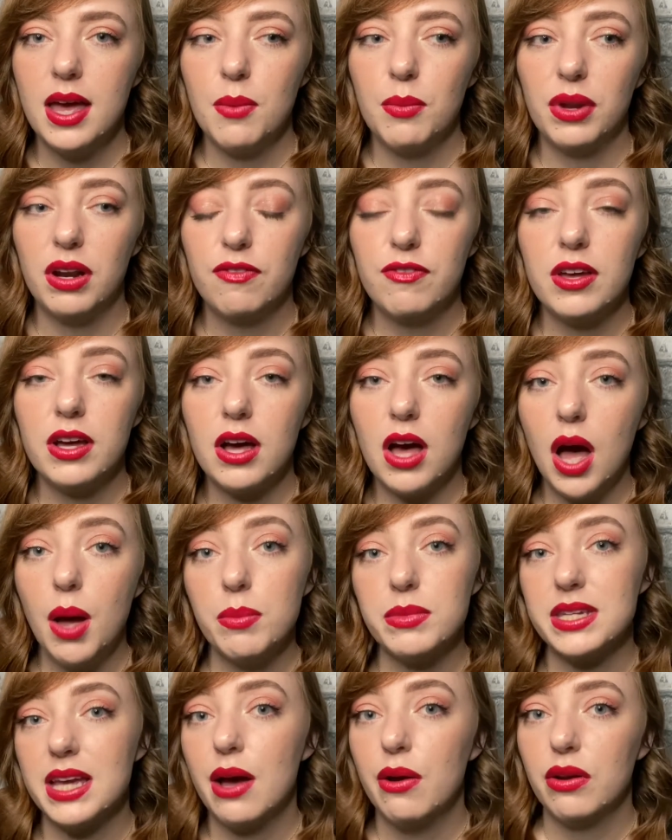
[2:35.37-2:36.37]
But if it
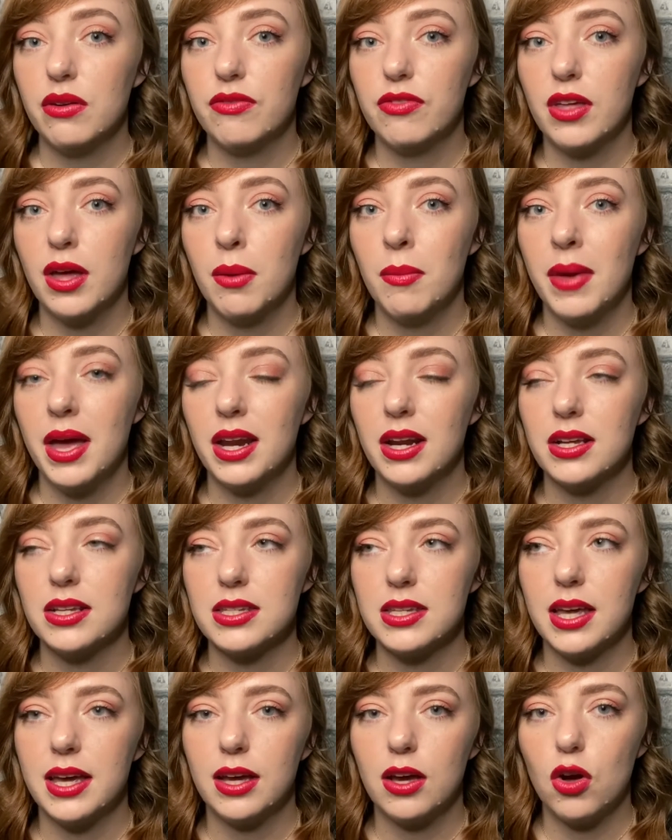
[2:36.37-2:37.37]
comes out of them and
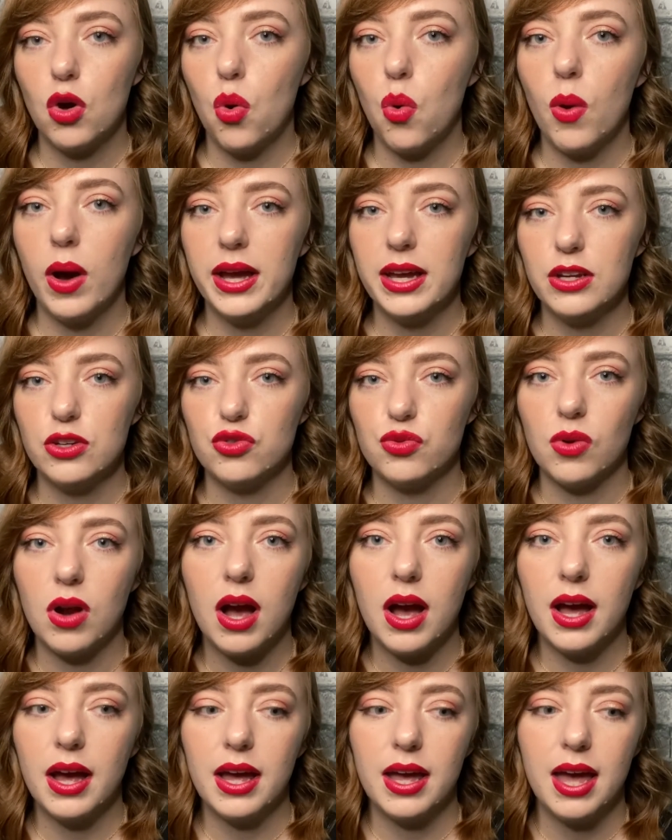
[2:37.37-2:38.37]
it's like quite
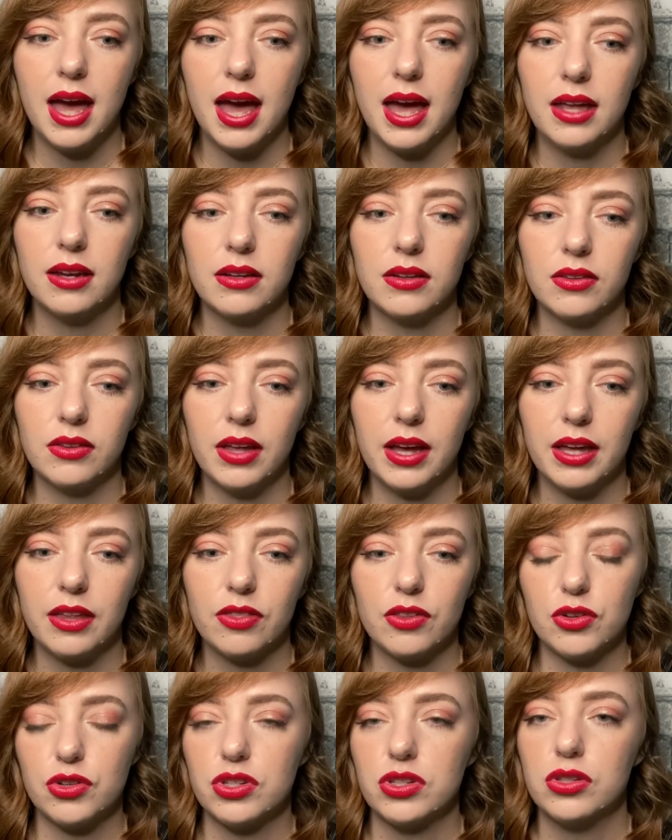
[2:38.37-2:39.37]
dry and like
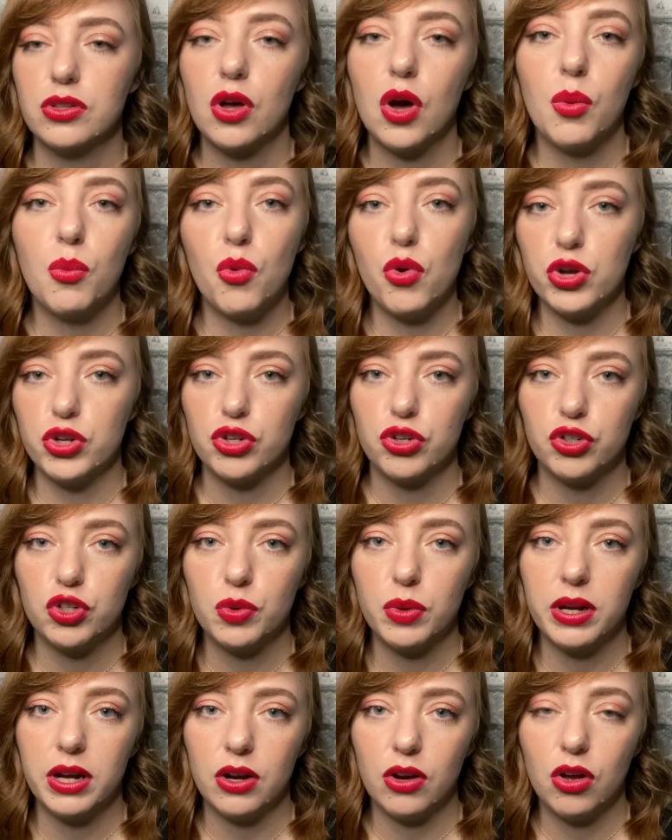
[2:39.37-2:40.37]
there's no moisture
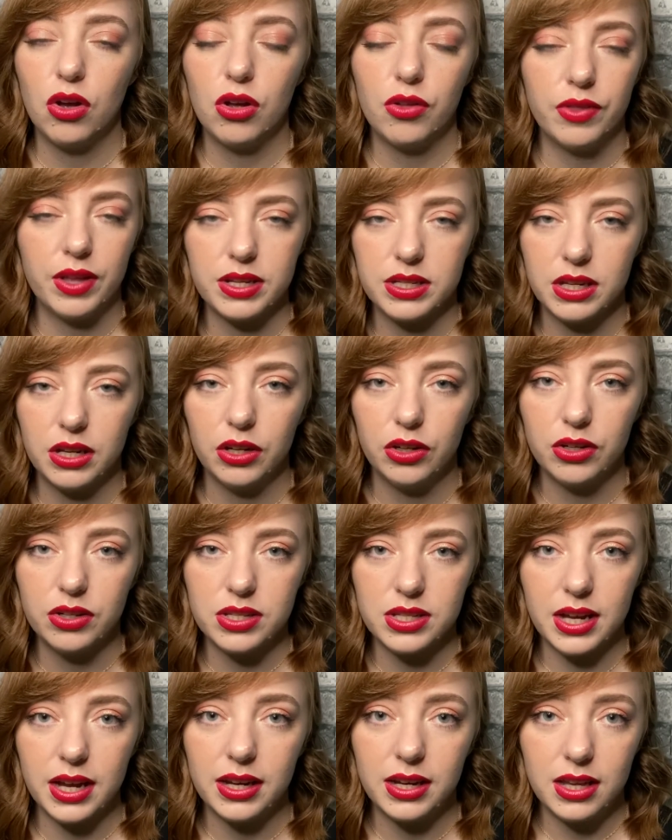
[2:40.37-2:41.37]
to it at all, that's not a good
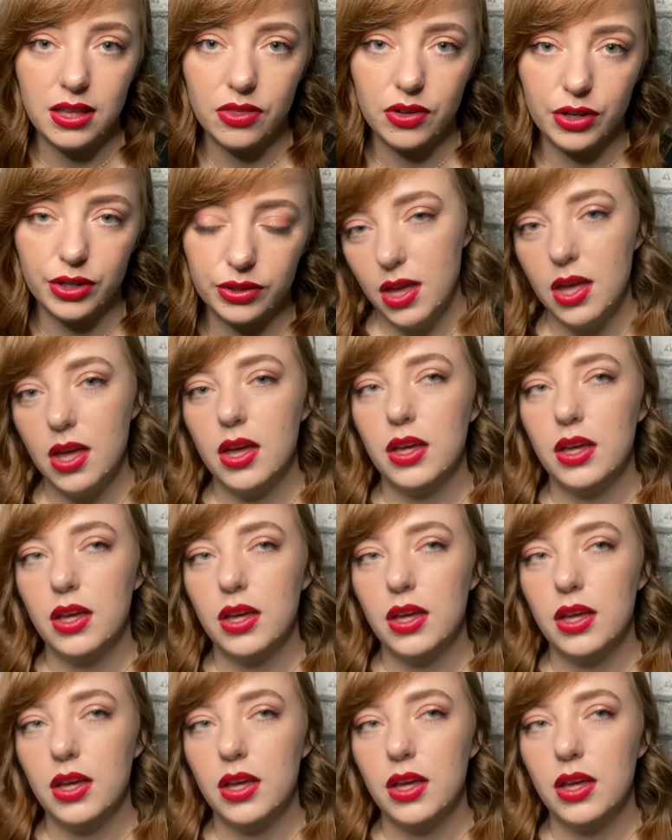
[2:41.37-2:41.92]
sign either.